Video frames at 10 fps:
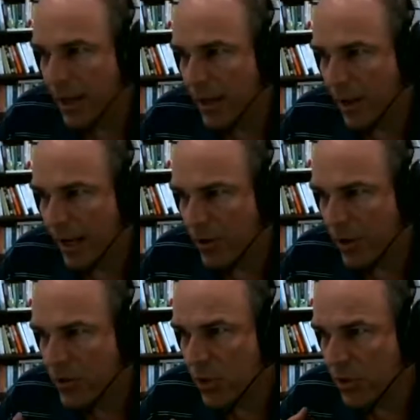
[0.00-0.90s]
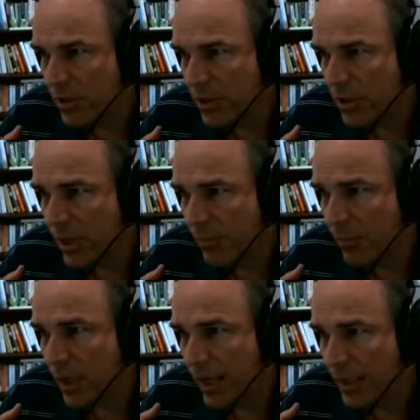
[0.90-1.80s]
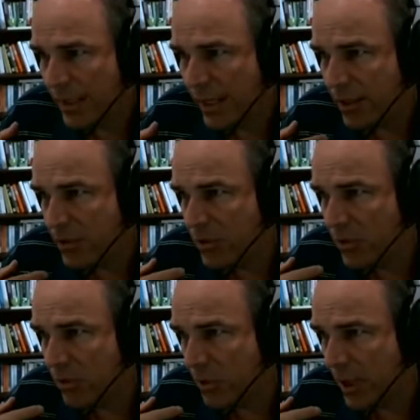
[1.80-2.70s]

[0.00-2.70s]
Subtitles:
and I note that a link to